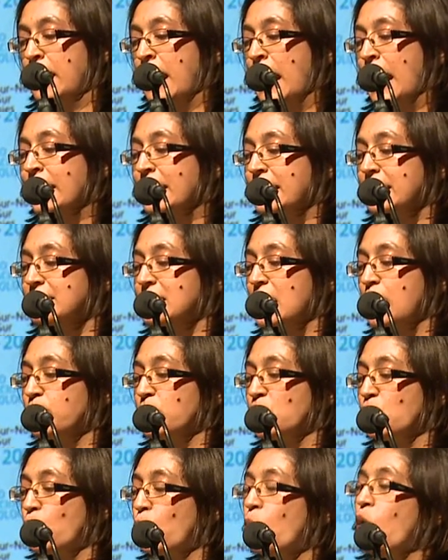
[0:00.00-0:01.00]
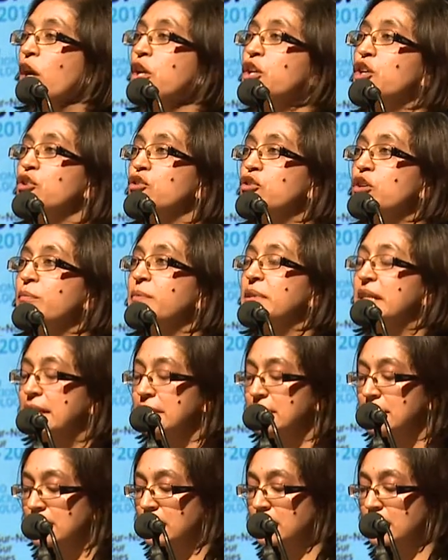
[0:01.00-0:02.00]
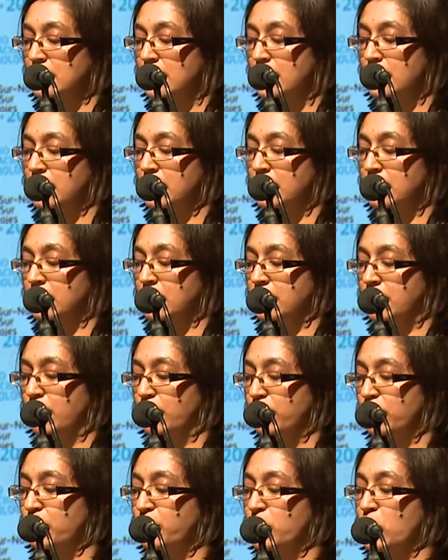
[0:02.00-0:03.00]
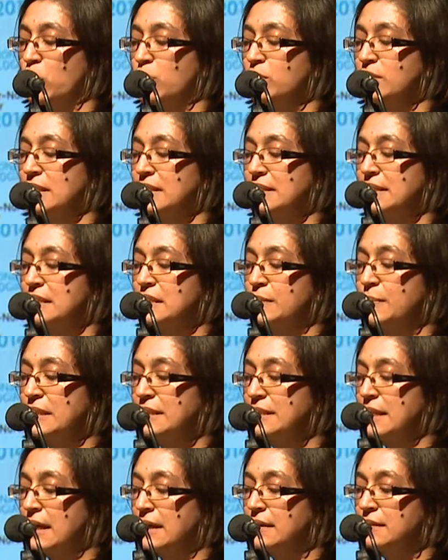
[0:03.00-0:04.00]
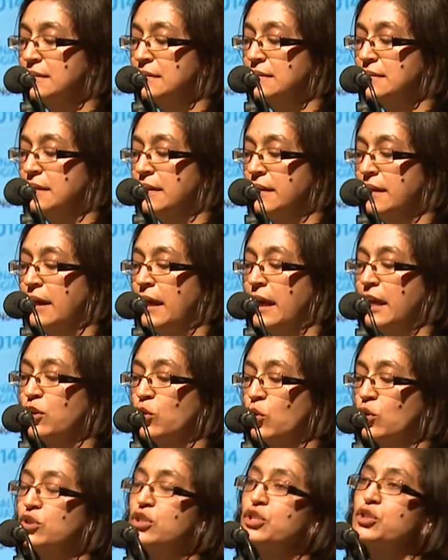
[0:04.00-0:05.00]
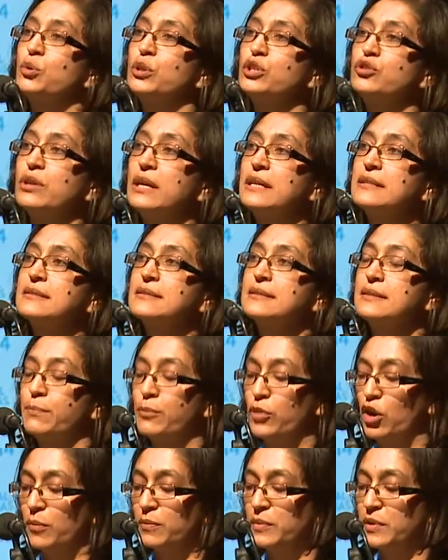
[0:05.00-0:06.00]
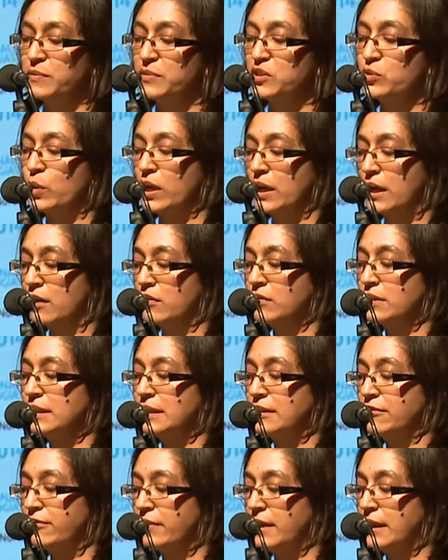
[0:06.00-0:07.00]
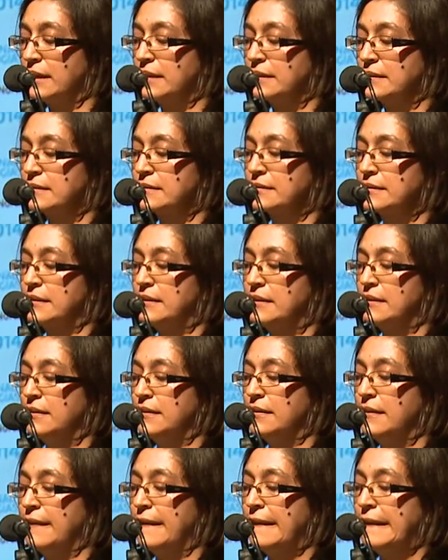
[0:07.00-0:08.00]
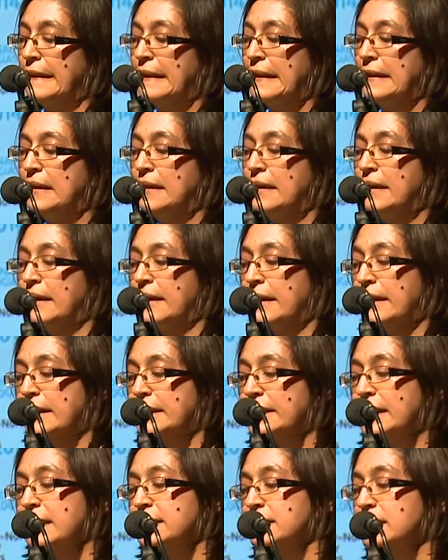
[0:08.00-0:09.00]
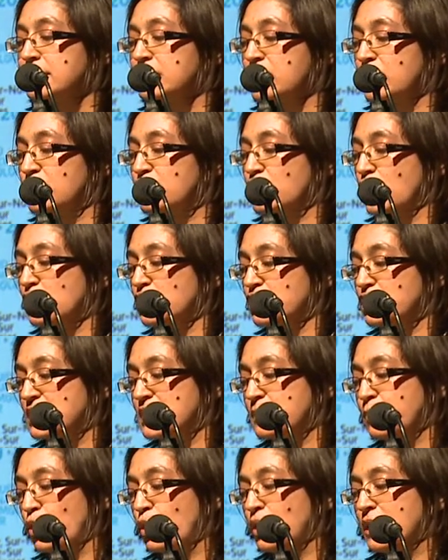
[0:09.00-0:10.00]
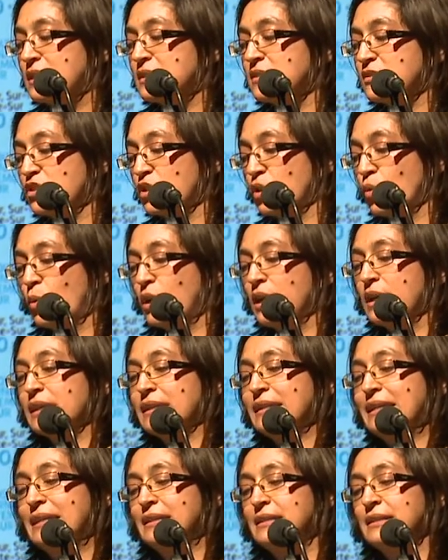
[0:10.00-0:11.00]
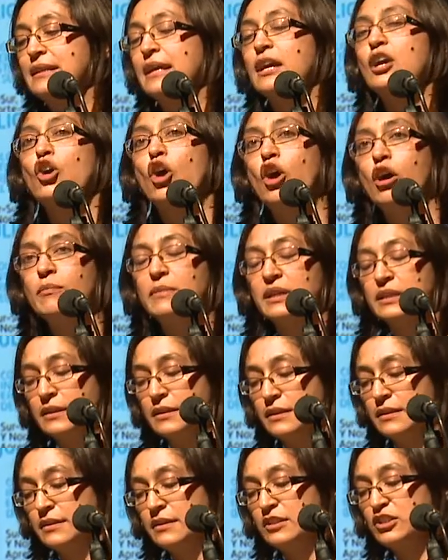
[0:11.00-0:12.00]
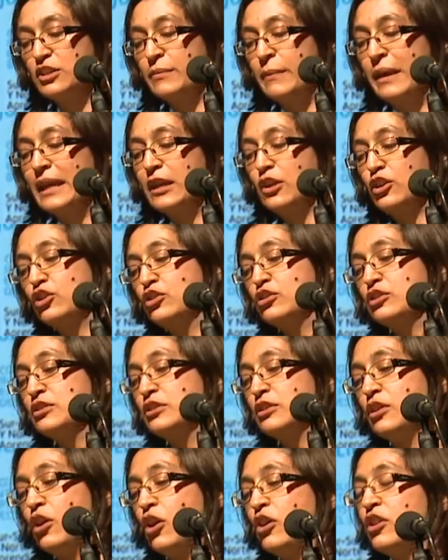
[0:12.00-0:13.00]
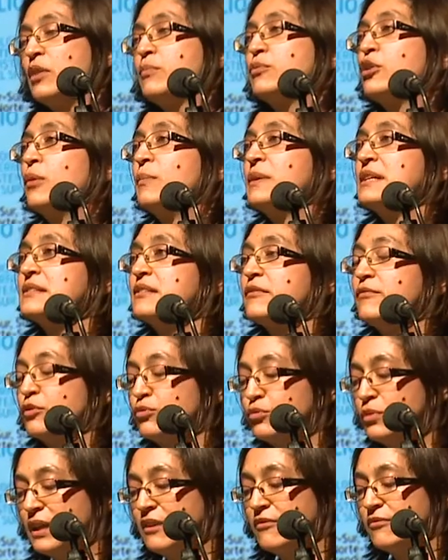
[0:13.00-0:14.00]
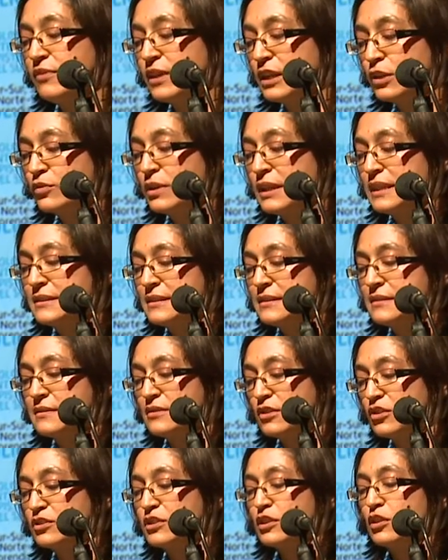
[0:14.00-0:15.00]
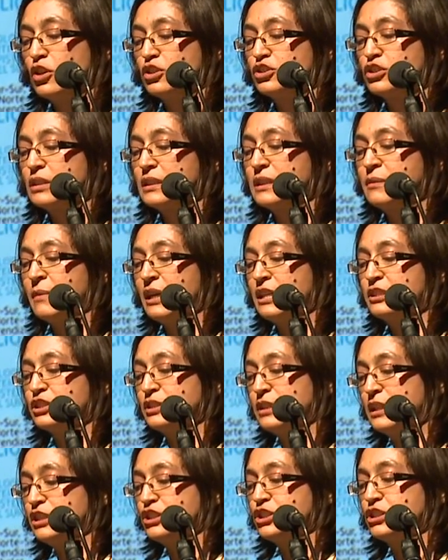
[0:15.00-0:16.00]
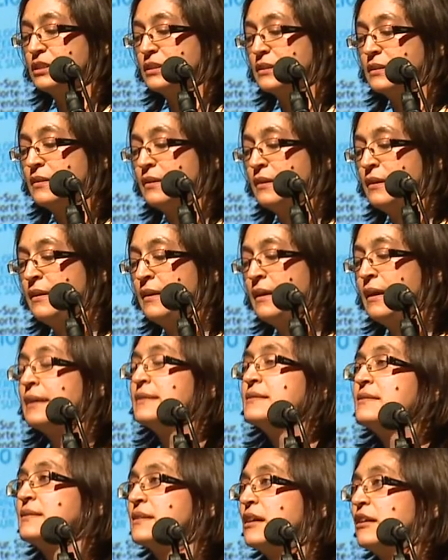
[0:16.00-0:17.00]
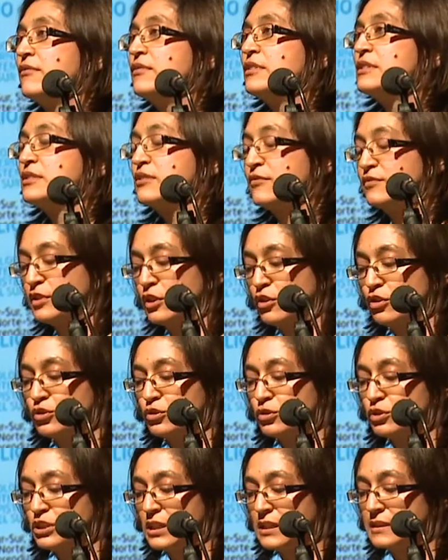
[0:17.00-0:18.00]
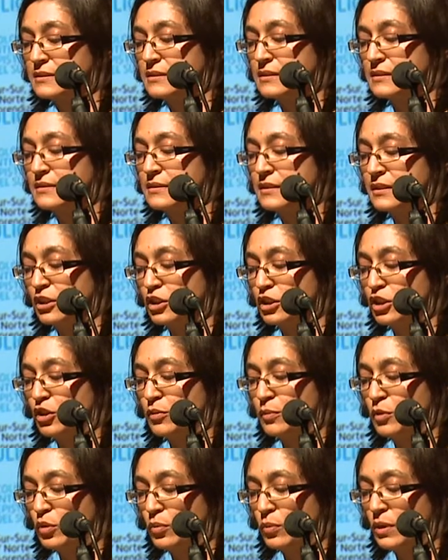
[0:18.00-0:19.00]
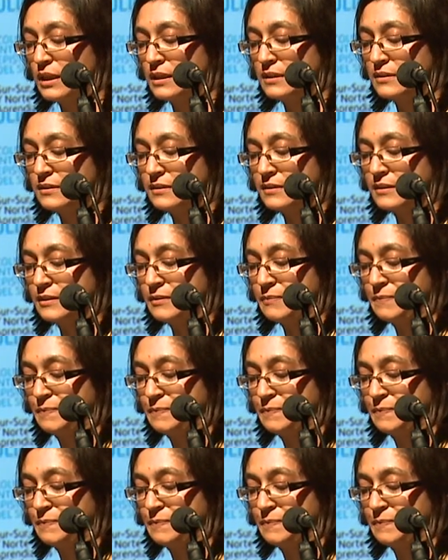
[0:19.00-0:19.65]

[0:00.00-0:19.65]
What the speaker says: and examine what Europe needs to learn from those it dispossessed in order to address the problems we currently face. Connected sociologies points to the work needed in common to make good on the promise of a reinvigorated sociological imagination in service of social justice in a global world.